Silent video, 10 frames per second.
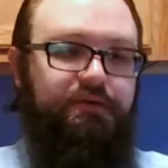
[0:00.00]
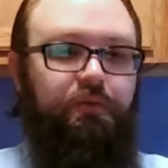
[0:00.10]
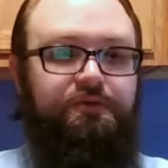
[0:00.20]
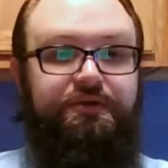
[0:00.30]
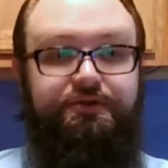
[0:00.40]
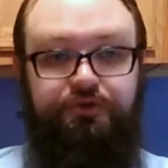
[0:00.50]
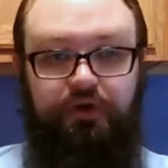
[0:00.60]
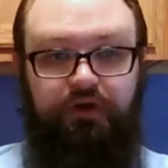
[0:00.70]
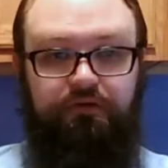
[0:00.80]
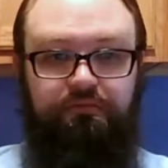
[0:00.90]
was a
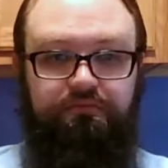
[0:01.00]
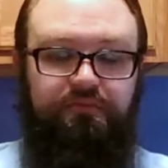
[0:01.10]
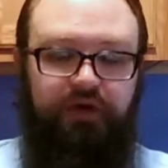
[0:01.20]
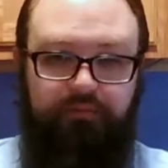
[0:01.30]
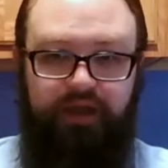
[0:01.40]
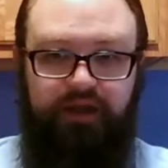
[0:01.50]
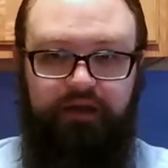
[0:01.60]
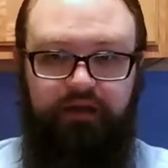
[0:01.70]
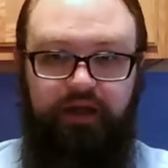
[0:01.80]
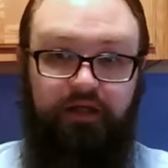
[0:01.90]
struggle, but I made
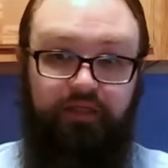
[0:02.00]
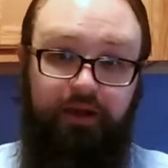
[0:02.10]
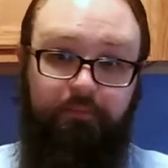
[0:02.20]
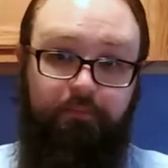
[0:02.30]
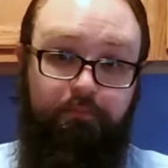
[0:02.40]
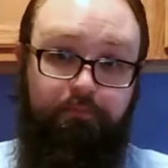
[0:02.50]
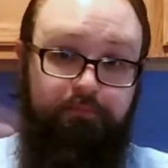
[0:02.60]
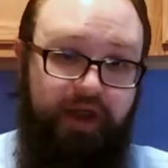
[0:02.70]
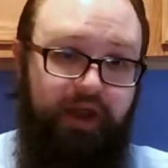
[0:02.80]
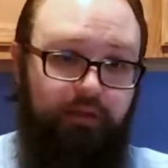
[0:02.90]
it. Then,
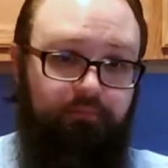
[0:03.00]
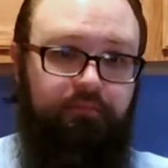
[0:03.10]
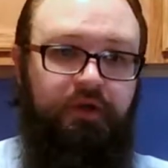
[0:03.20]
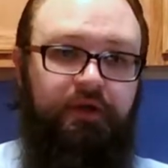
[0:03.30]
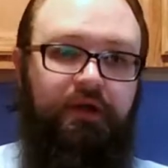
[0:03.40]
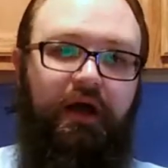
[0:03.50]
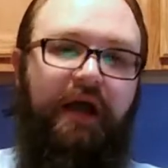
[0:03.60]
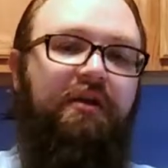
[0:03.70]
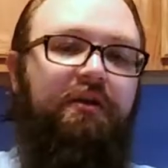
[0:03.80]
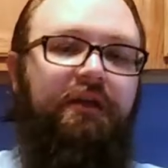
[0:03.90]
BAM!
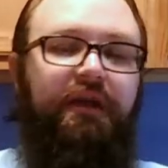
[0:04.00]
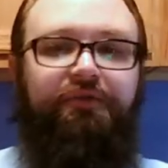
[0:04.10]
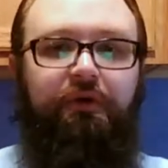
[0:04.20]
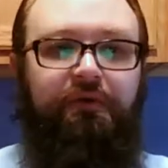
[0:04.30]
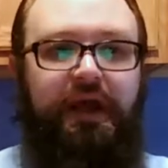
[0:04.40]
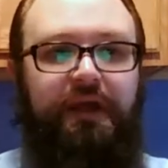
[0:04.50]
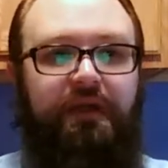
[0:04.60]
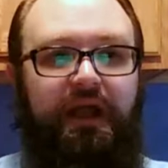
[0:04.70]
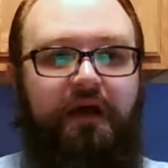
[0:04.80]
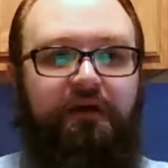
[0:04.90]
I couldn't get through a random
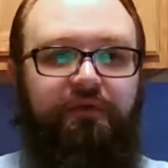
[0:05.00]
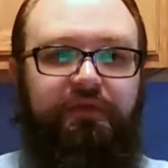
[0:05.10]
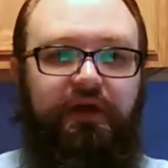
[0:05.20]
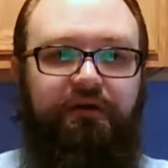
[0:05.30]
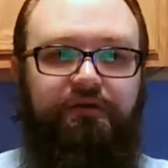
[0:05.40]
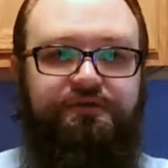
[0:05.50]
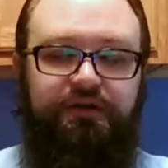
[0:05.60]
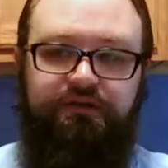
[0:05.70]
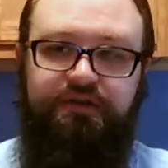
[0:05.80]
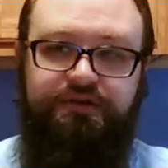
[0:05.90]
encounter without
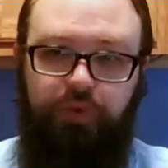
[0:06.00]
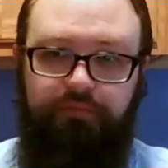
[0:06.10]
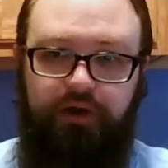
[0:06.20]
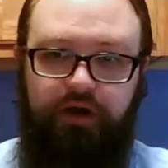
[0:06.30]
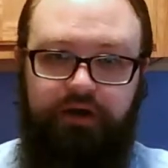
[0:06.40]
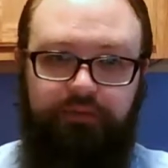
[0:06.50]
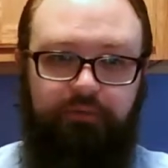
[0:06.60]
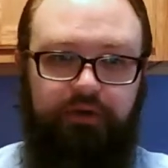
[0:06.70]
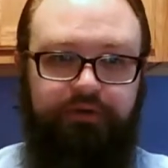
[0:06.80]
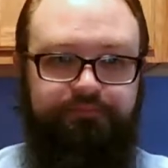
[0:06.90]
losing at least one party
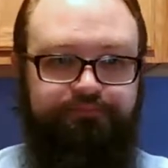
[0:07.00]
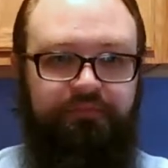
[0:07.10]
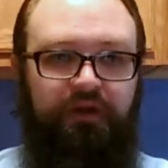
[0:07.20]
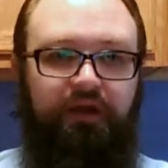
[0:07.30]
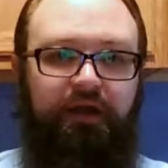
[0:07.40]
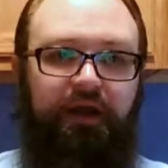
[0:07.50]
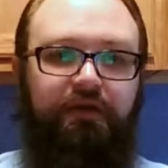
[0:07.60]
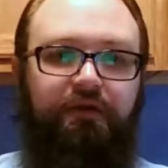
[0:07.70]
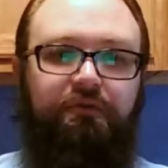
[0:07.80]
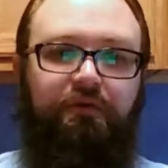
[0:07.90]
member. And I
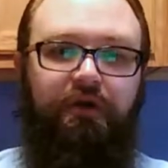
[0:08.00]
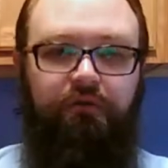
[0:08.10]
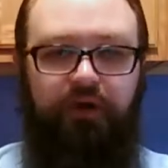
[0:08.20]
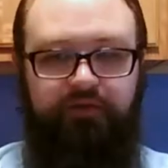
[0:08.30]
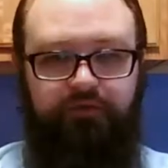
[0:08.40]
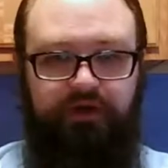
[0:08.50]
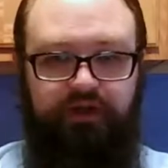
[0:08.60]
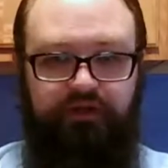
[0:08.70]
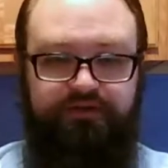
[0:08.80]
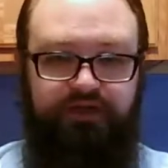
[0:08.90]
couldn't run away from
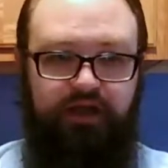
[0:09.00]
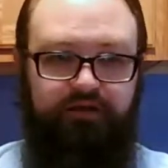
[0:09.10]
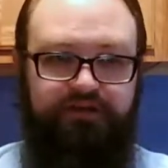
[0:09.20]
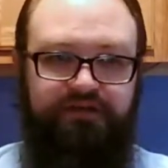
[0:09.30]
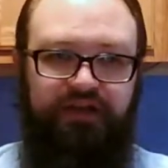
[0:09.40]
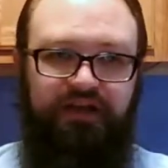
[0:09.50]
any of these encounters,